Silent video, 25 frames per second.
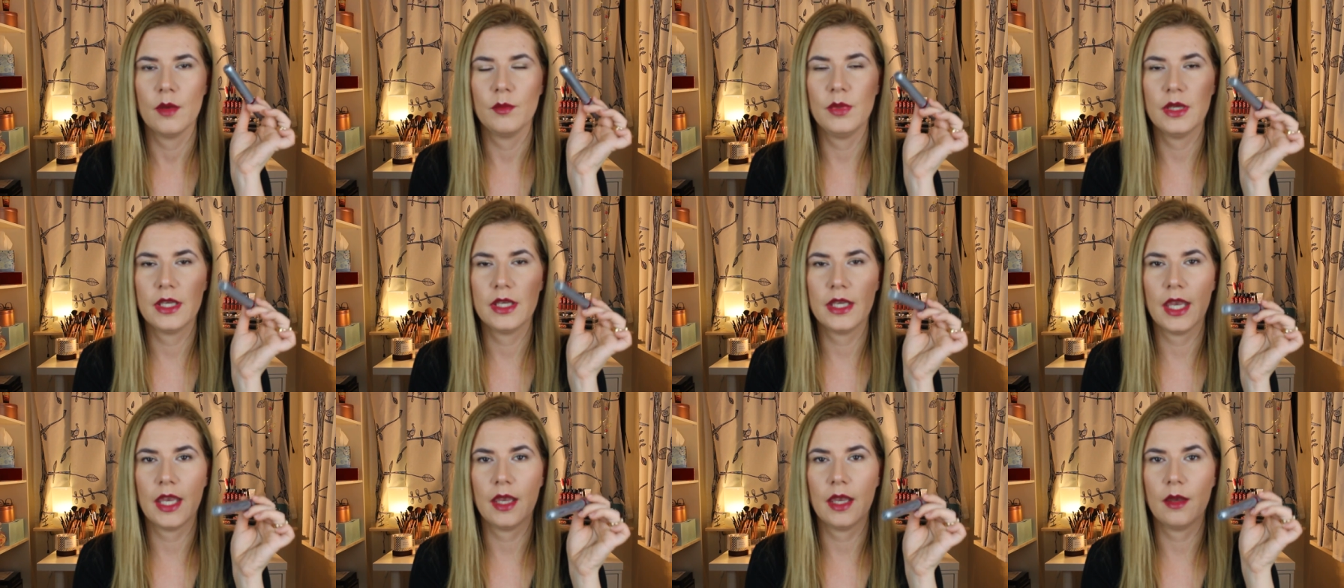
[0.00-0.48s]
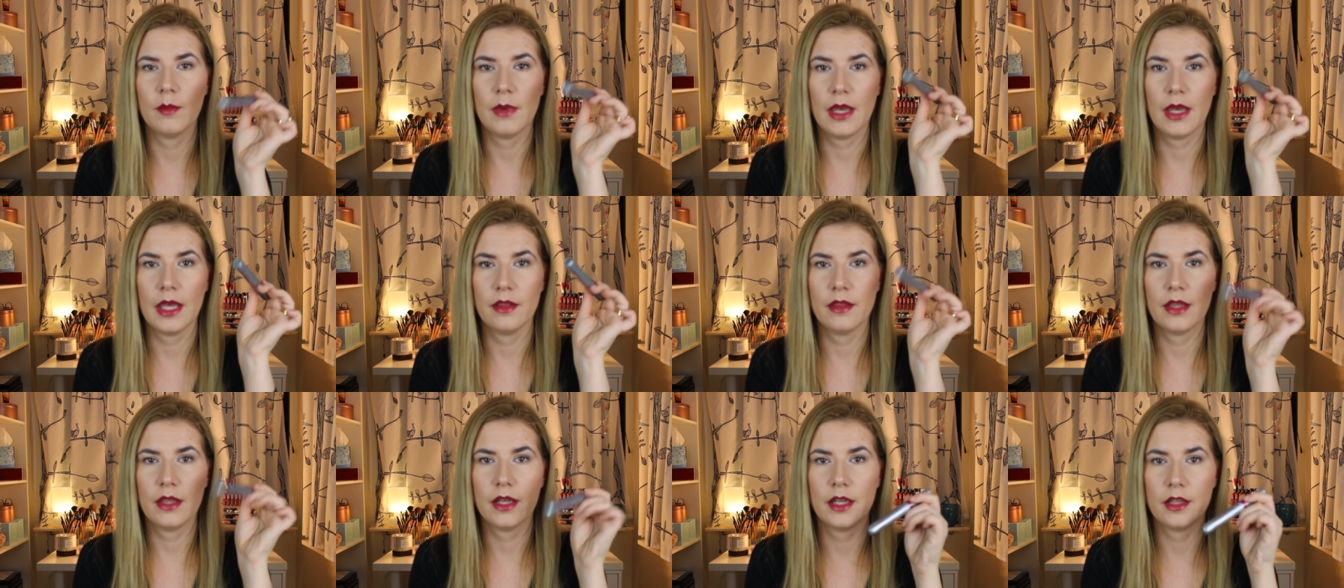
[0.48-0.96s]
became
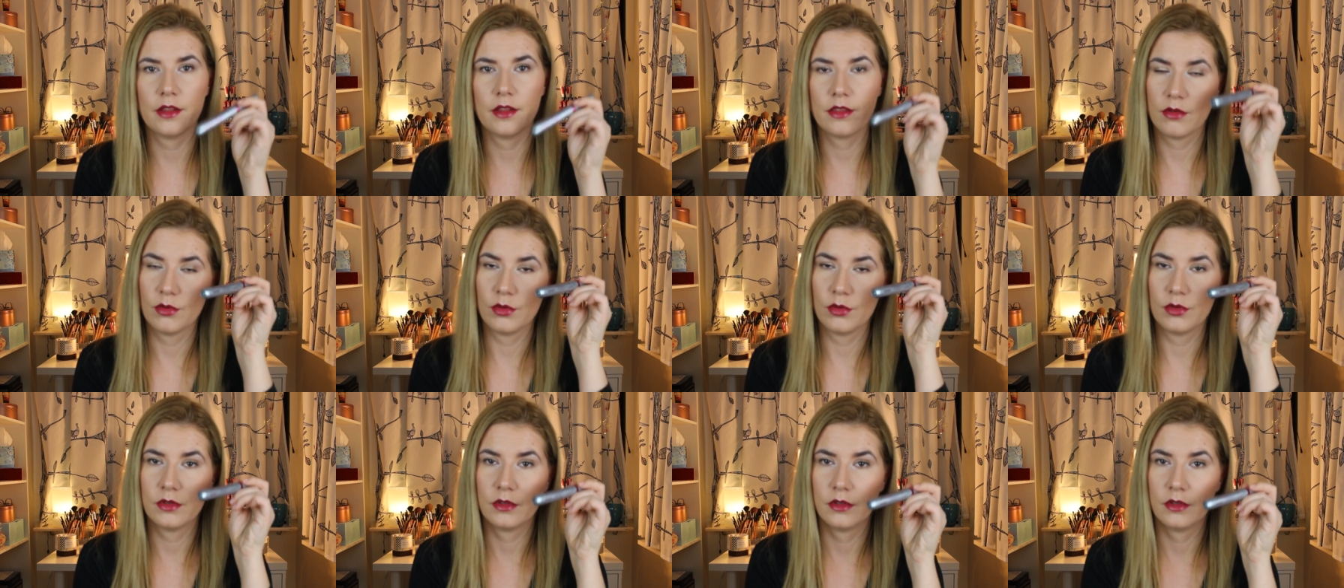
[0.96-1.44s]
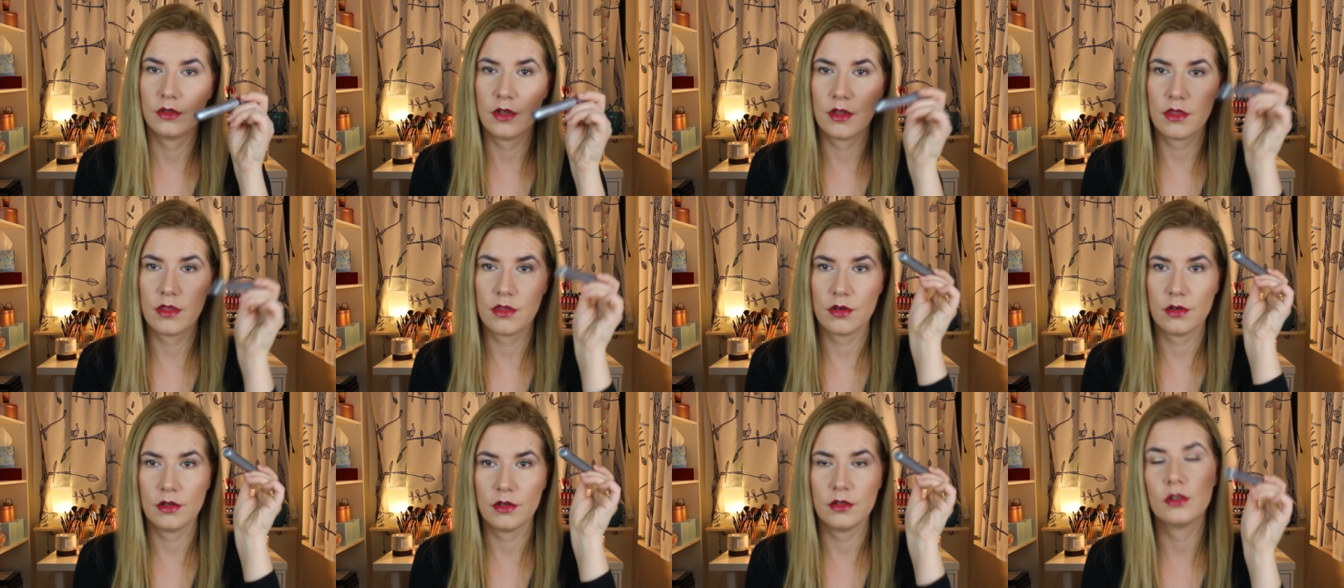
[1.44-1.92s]
and then I took the
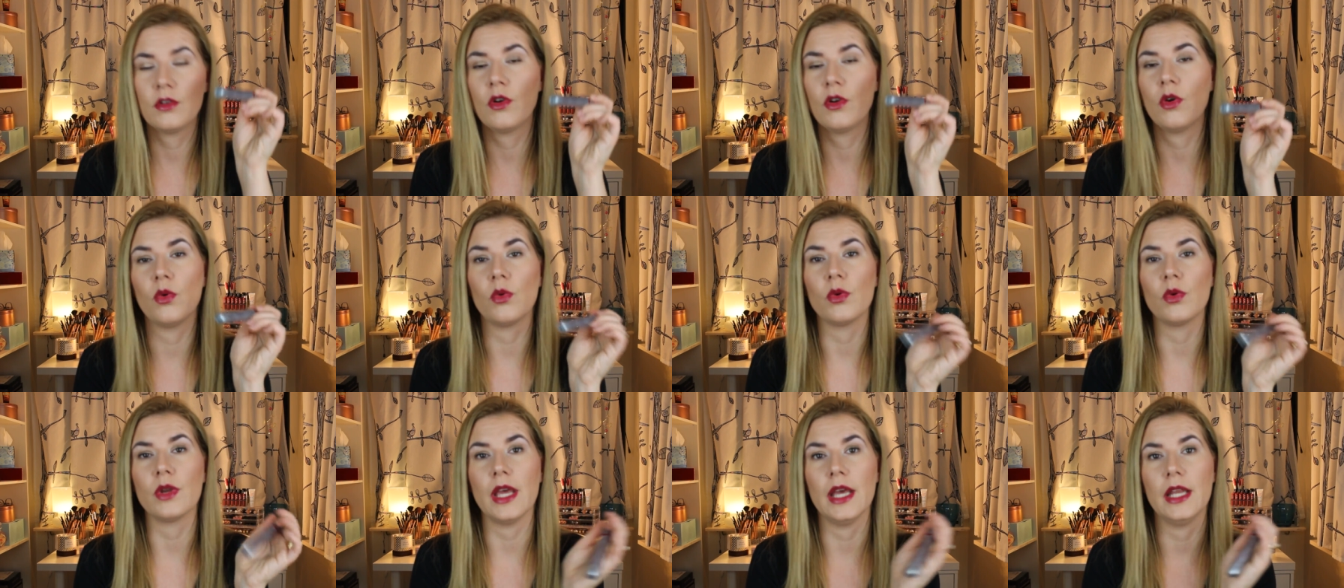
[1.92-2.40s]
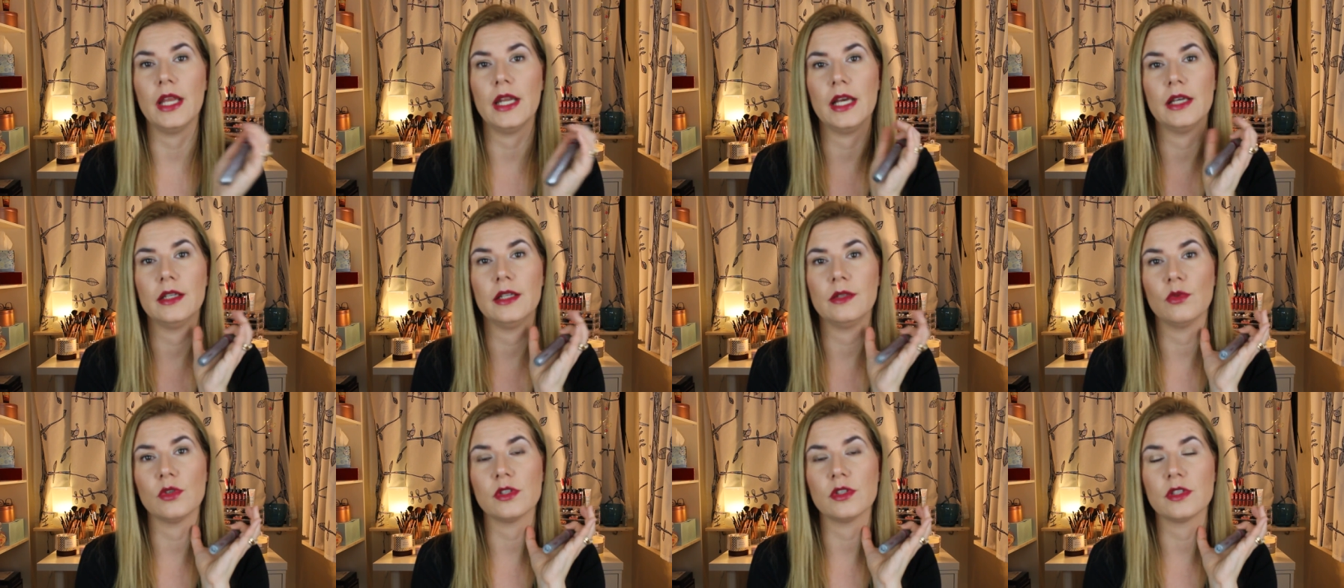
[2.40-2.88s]
third coat and
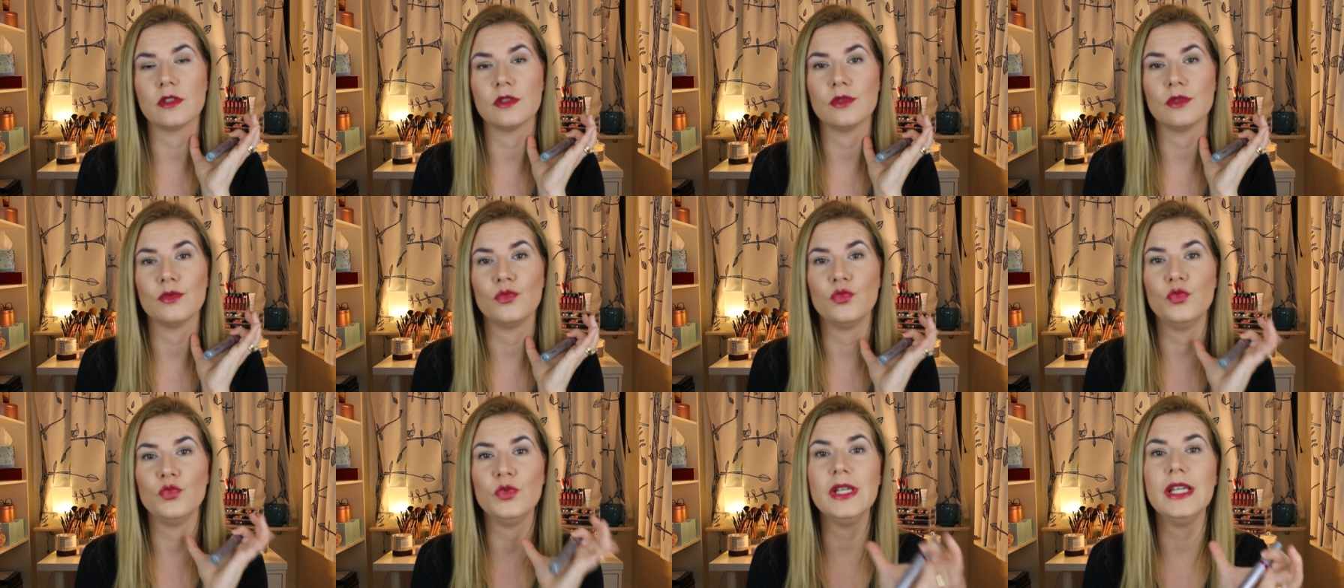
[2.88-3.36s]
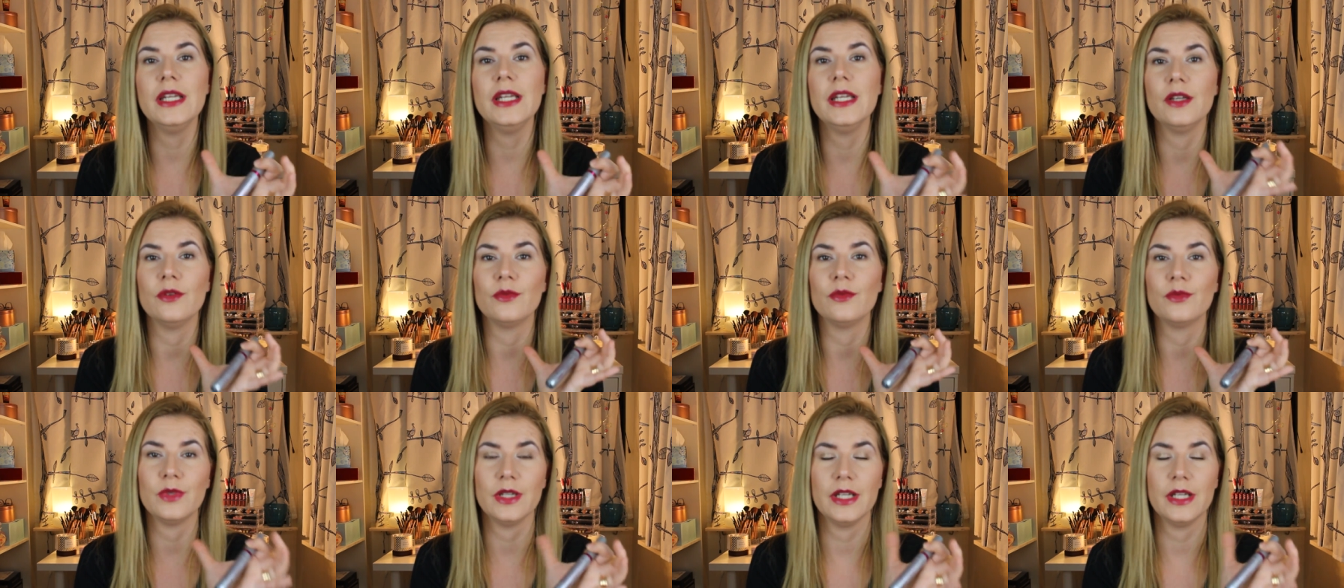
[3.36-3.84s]
I was
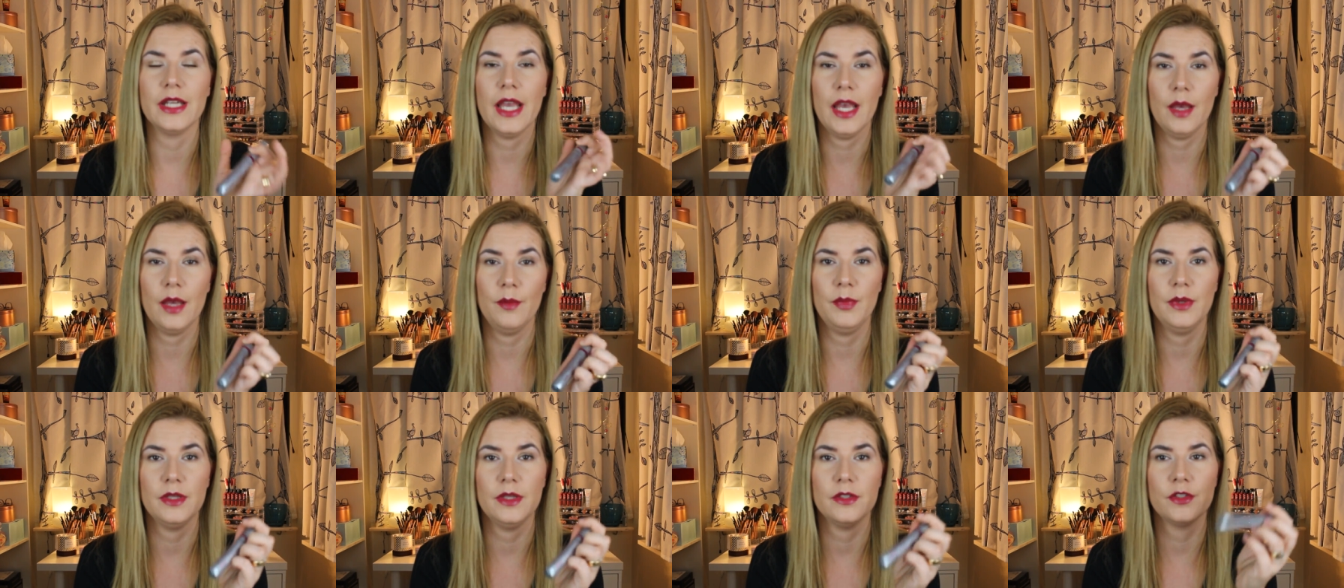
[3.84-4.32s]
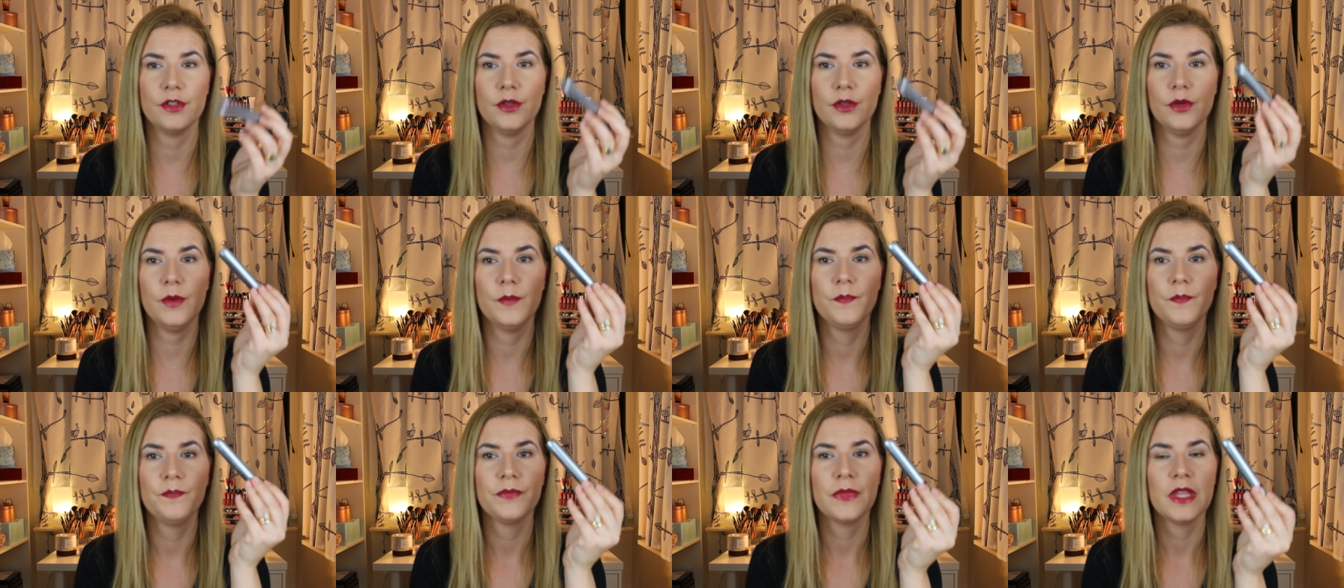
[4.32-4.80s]
really really happy
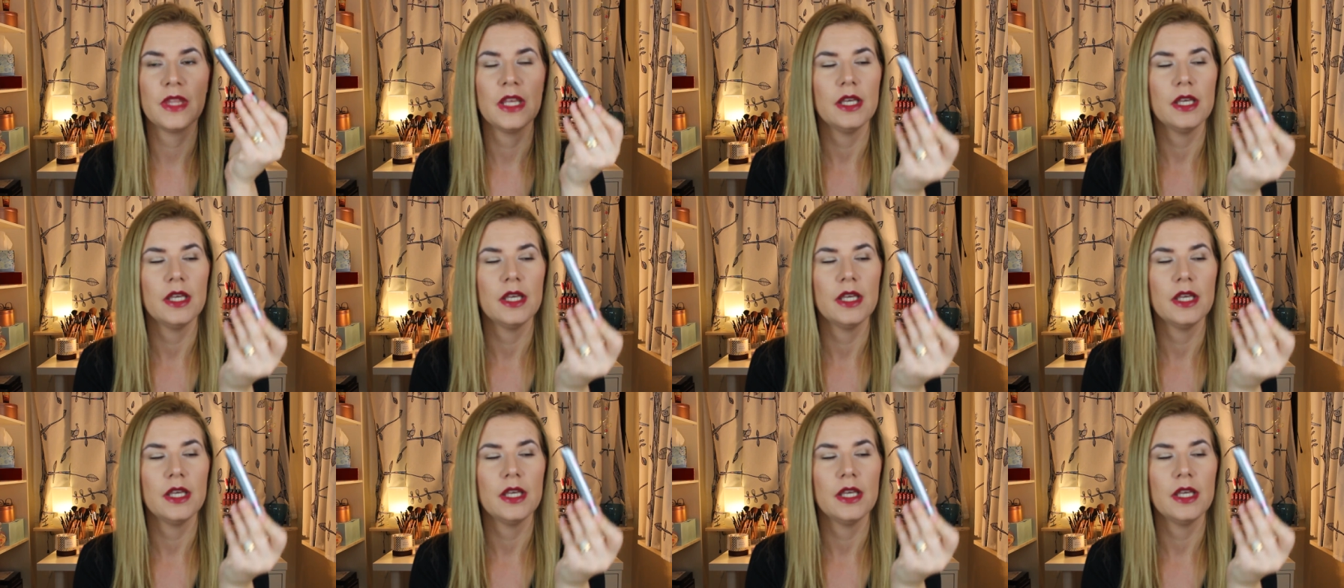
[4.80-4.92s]
so